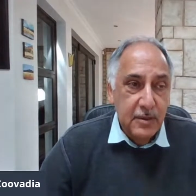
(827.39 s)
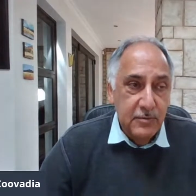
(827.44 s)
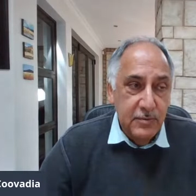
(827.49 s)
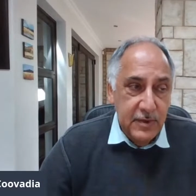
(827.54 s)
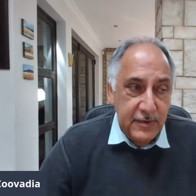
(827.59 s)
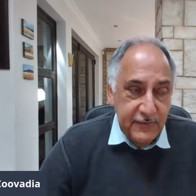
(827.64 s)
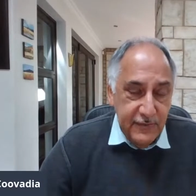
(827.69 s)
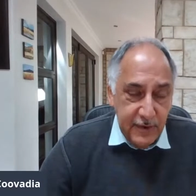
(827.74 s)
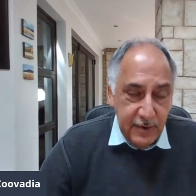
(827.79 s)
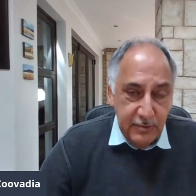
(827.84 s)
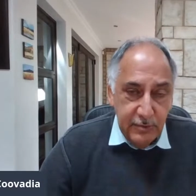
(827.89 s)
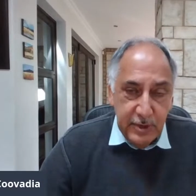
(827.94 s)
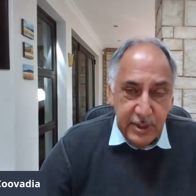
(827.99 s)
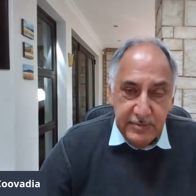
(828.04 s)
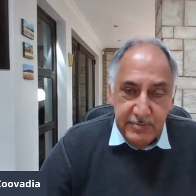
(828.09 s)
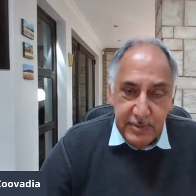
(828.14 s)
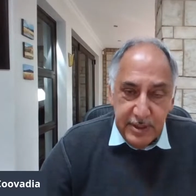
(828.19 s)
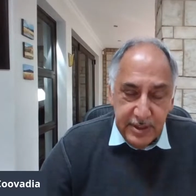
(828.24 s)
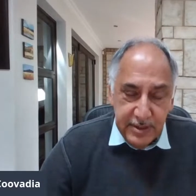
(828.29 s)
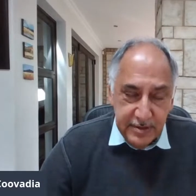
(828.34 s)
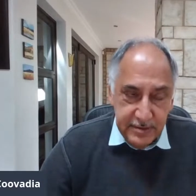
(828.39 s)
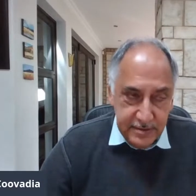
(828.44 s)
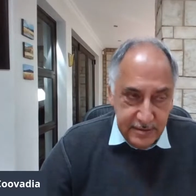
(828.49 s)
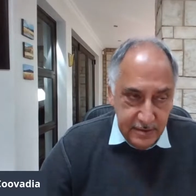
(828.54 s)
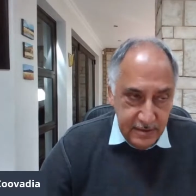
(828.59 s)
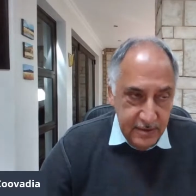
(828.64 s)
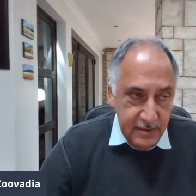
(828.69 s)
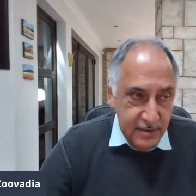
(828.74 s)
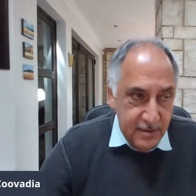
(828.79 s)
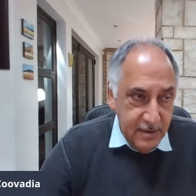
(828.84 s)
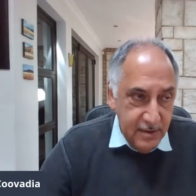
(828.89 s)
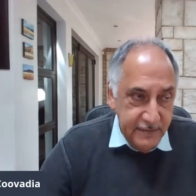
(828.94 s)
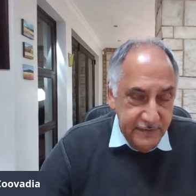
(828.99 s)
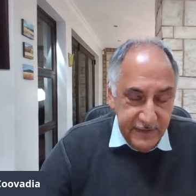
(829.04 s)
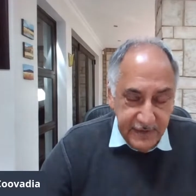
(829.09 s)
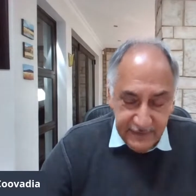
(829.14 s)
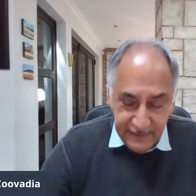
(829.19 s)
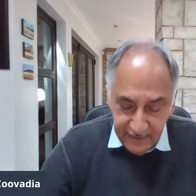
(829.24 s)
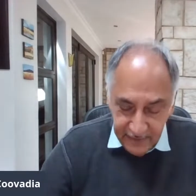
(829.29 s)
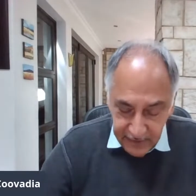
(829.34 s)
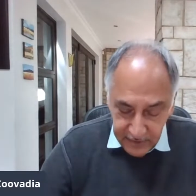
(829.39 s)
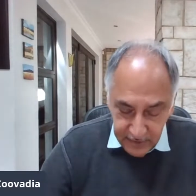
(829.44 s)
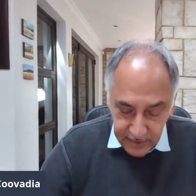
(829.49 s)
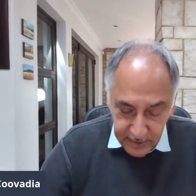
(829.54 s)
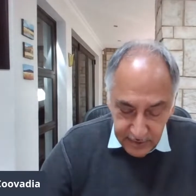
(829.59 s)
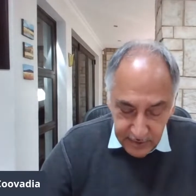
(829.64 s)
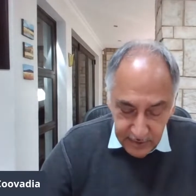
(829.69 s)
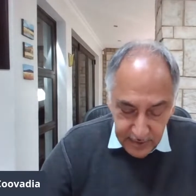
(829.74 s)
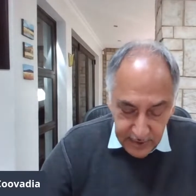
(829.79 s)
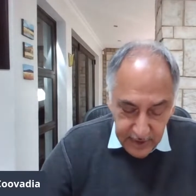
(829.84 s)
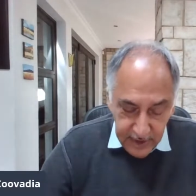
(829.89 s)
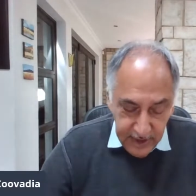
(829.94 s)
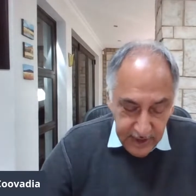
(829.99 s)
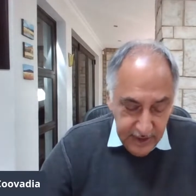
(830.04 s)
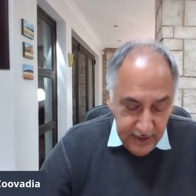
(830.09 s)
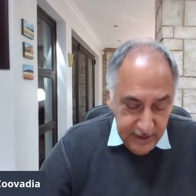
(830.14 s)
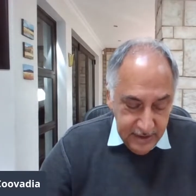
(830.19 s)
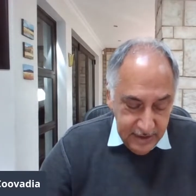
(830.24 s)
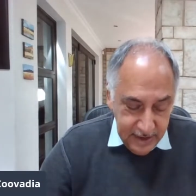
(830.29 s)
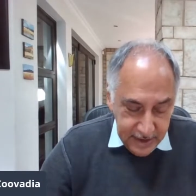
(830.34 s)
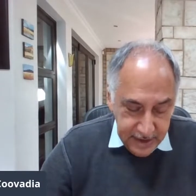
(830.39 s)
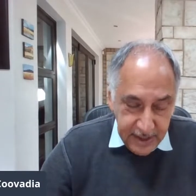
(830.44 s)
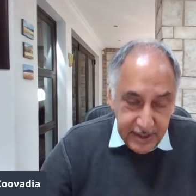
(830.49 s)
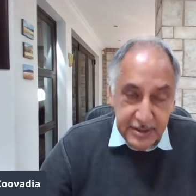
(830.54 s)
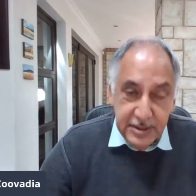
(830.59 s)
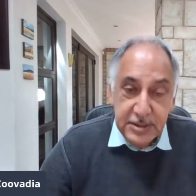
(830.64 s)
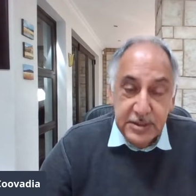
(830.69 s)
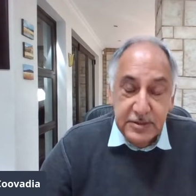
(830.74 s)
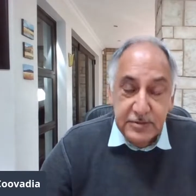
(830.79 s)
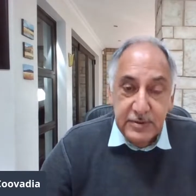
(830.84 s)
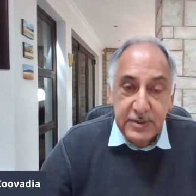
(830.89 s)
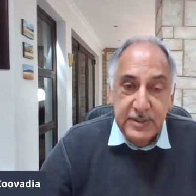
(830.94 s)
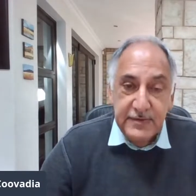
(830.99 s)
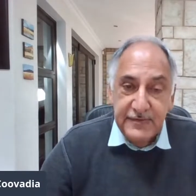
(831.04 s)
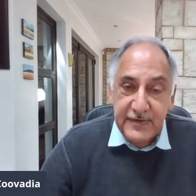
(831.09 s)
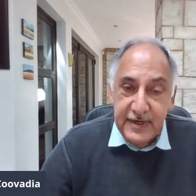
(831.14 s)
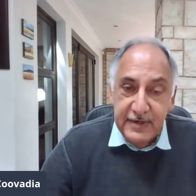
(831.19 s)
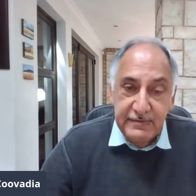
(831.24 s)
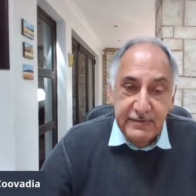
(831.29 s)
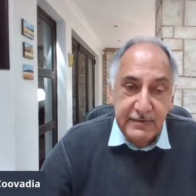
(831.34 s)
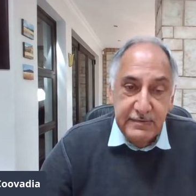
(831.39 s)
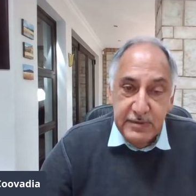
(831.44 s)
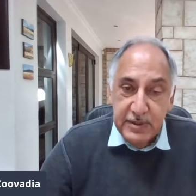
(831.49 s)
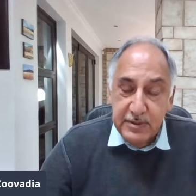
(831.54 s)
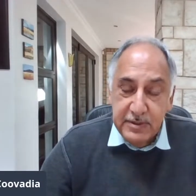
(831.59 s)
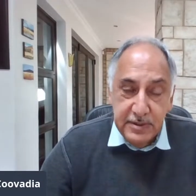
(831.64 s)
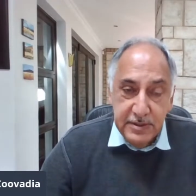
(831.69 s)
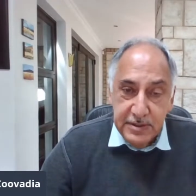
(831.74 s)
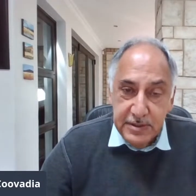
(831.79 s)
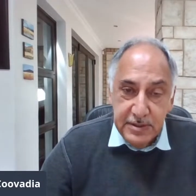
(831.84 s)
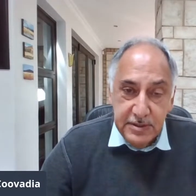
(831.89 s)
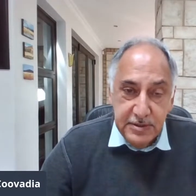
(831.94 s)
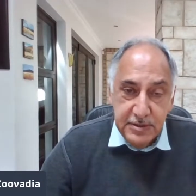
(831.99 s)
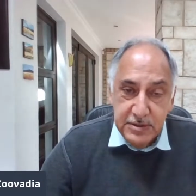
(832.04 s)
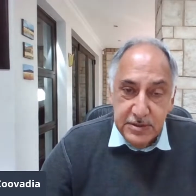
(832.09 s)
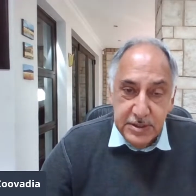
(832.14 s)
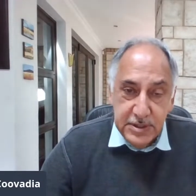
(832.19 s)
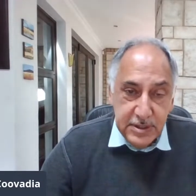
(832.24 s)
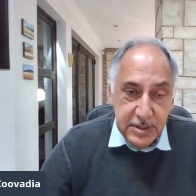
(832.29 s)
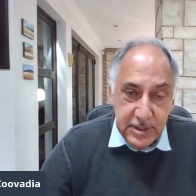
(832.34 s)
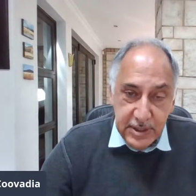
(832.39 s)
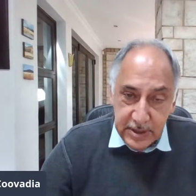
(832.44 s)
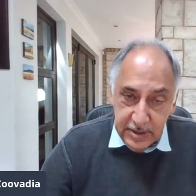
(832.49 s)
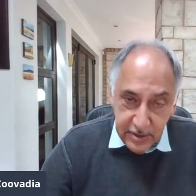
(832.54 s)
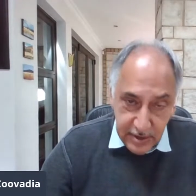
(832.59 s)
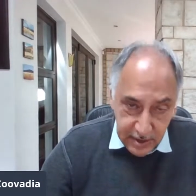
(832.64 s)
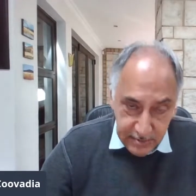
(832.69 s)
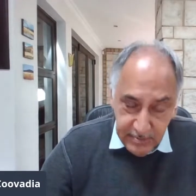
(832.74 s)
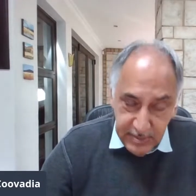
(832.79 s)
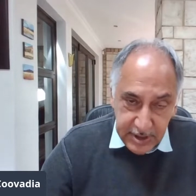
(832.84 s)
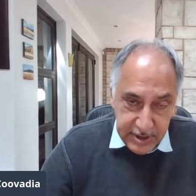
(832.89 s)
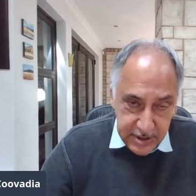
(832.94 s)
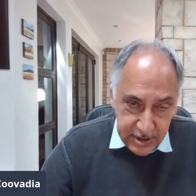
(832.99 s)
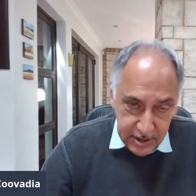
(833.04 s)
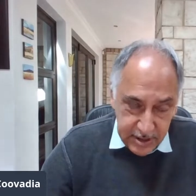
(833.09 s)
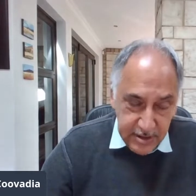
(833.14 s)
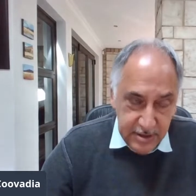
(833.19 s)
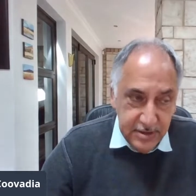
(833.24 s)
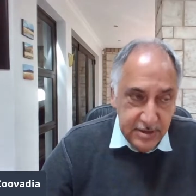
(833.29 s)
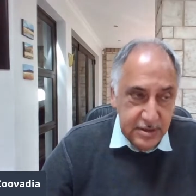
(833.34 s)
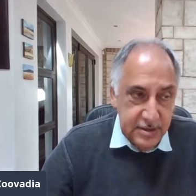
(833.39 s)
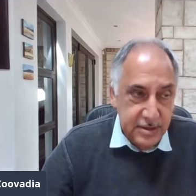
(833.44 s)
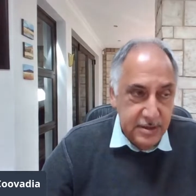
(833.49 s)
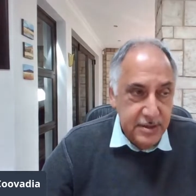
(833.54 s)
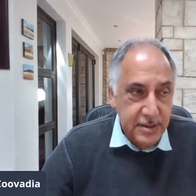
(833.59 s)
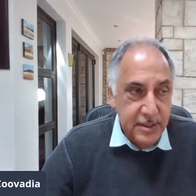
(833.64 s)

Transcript: We've always been of the view that Section 25 of the Constitution need not be changed,